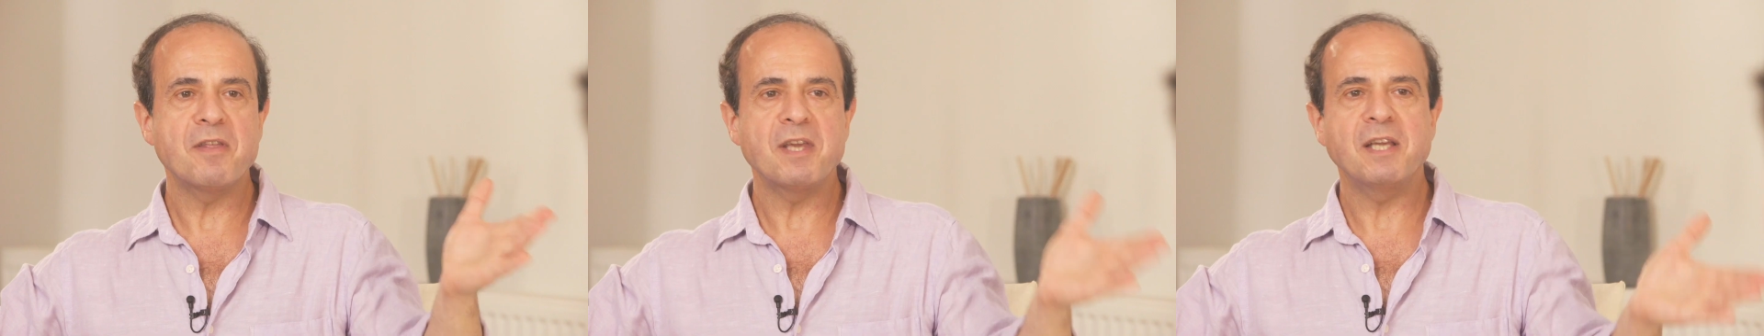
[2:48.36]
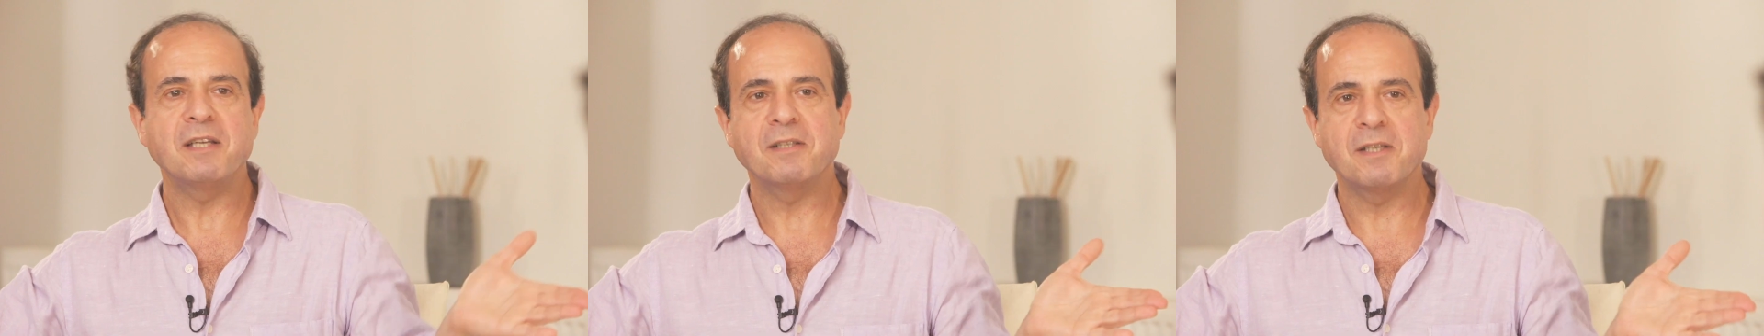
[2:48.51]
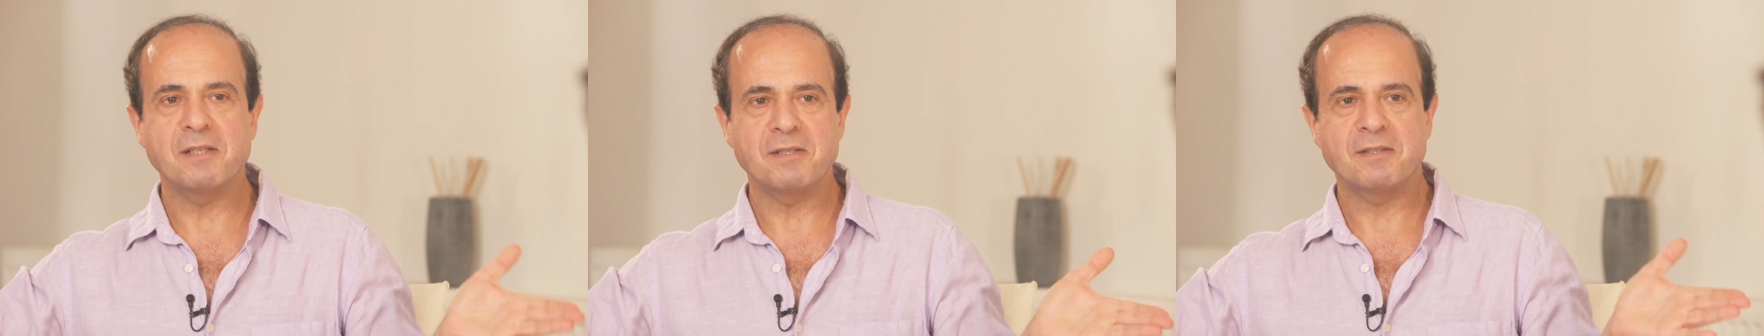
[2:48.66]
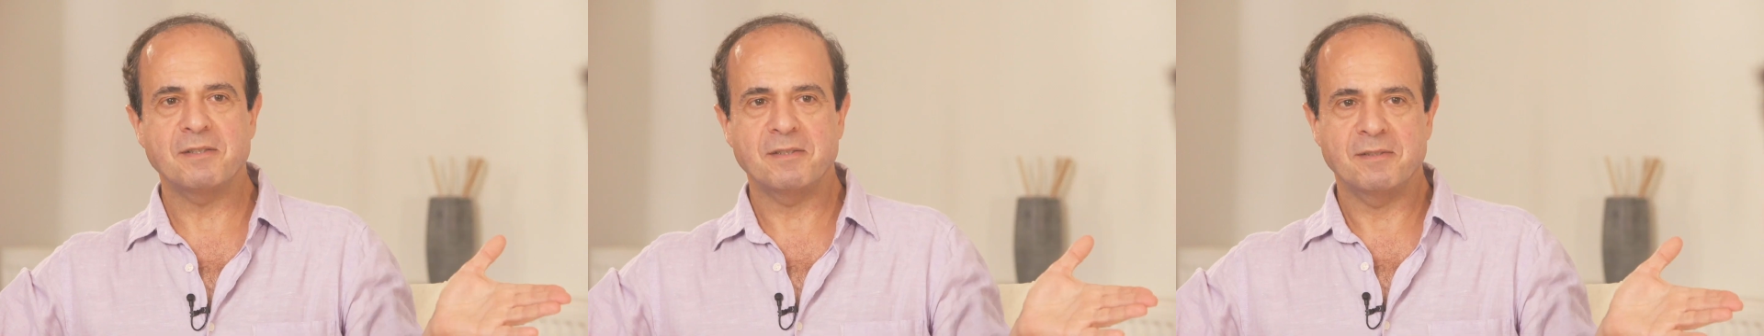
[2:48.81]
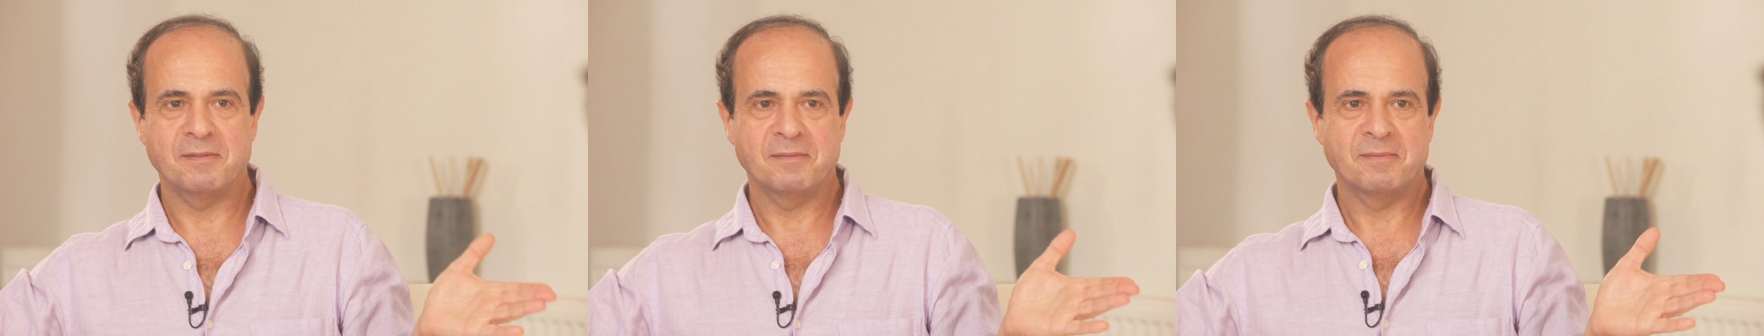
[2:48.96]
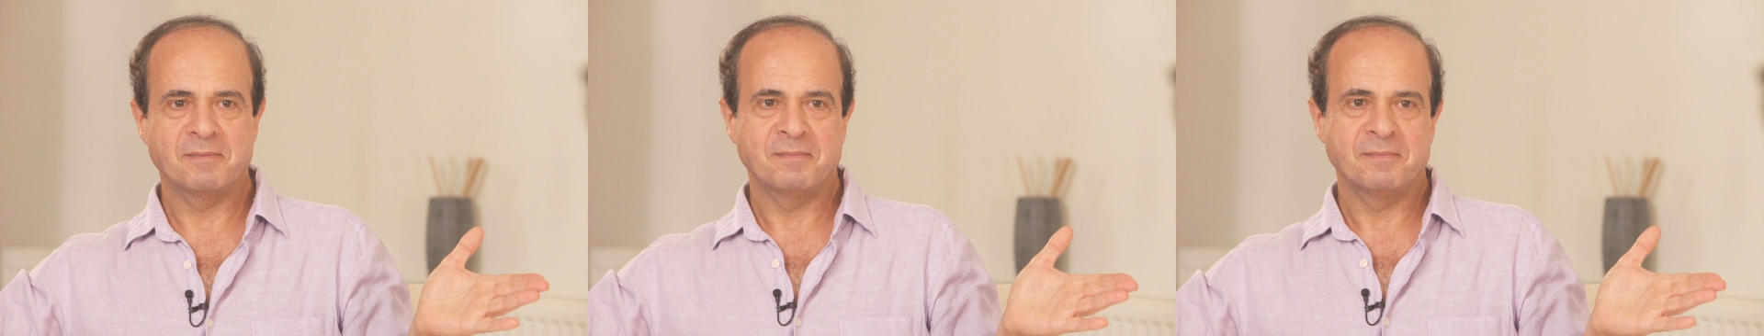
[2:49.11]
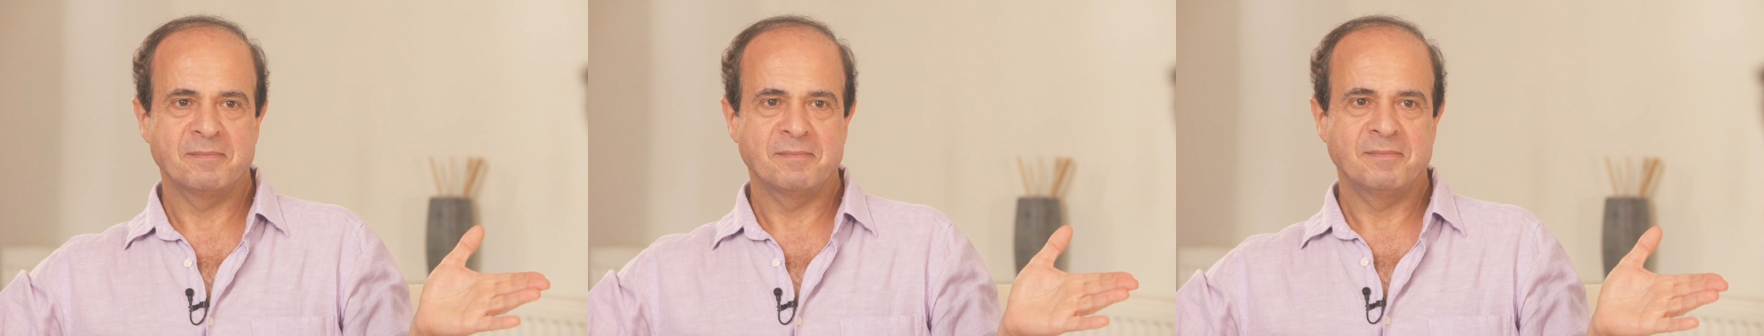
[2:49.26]
thingness.
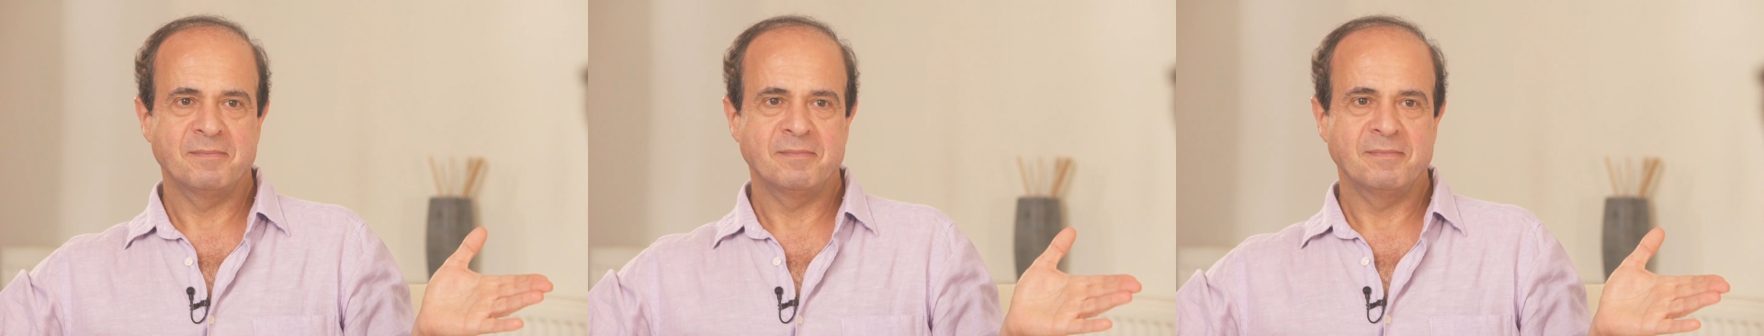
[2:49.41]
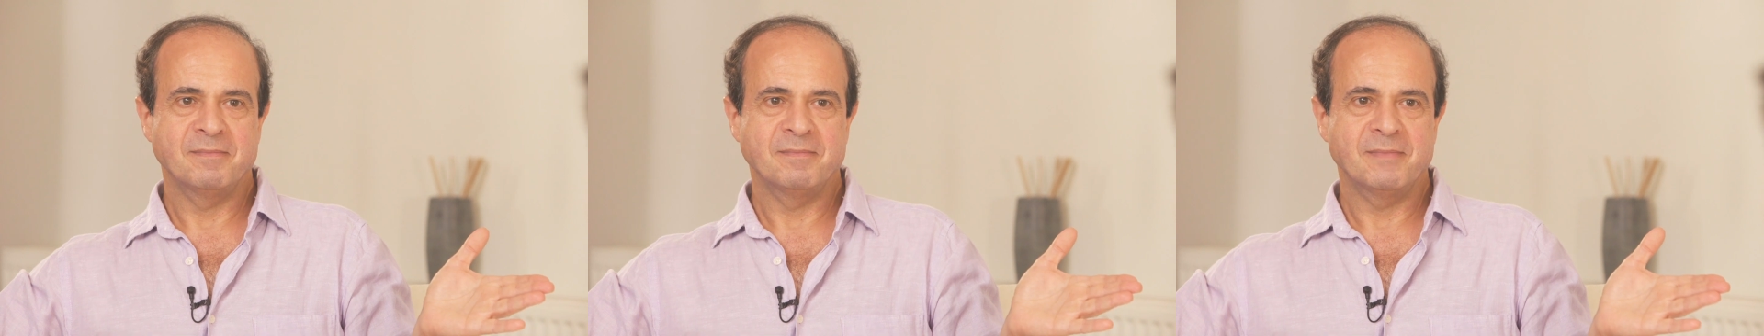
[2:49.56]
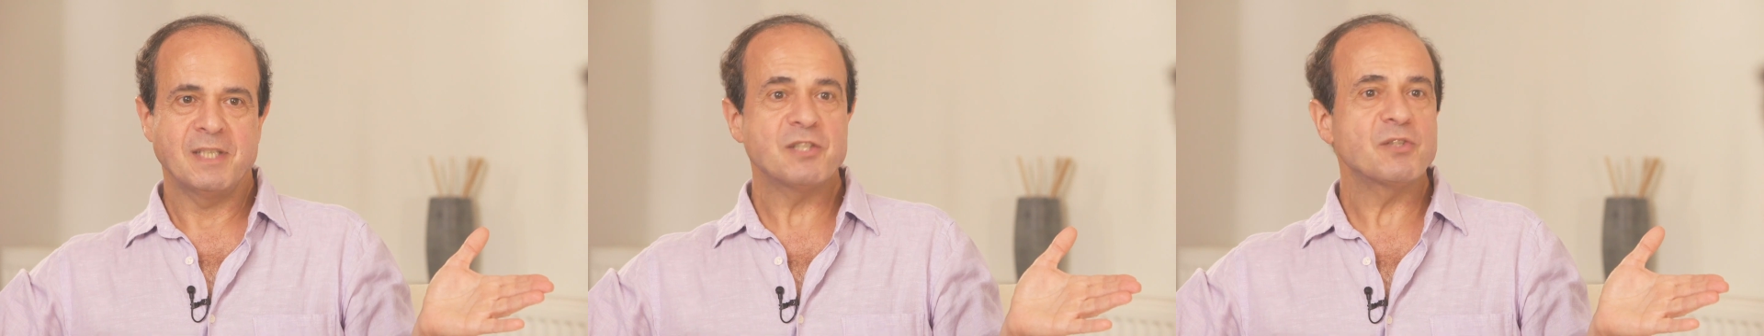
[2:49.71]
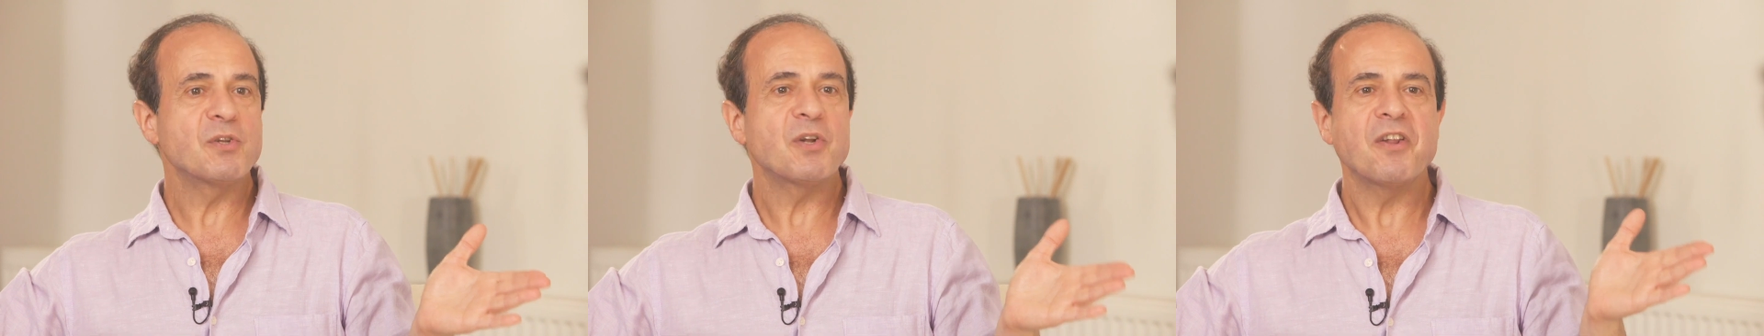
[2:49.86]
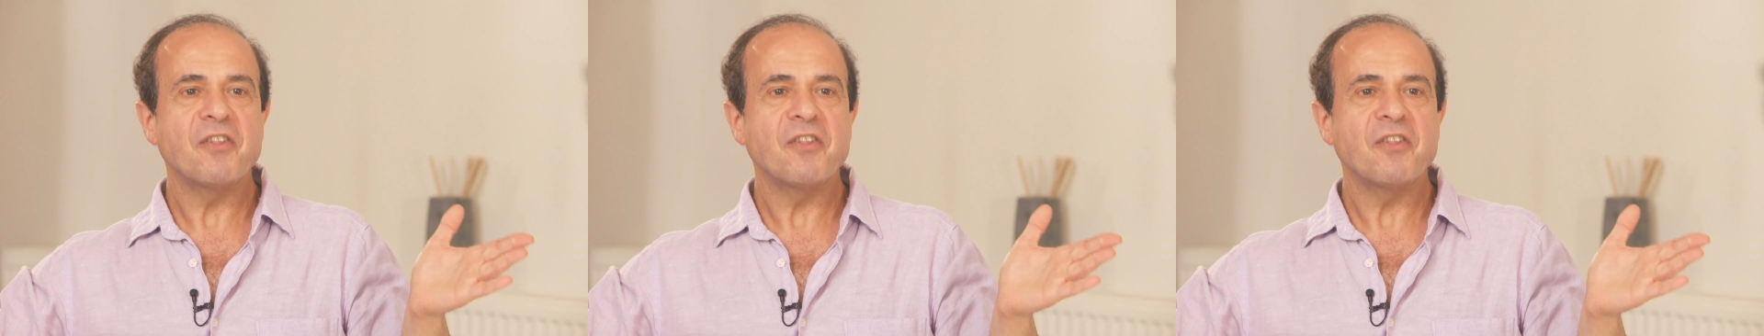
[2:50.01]
It's not